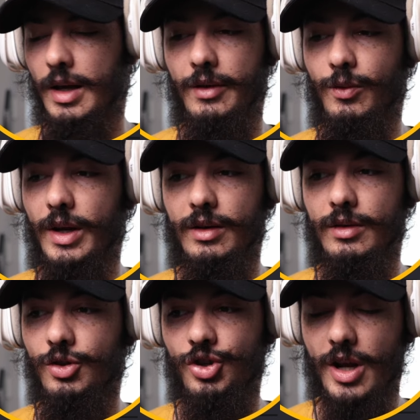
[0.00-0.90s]
And when
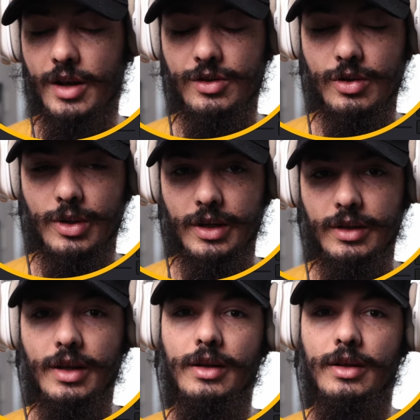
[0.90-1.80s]
she answered it,
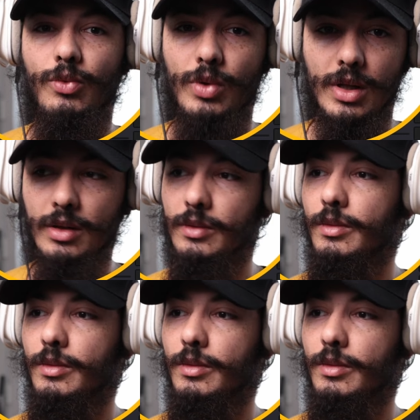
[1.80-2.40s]
then it will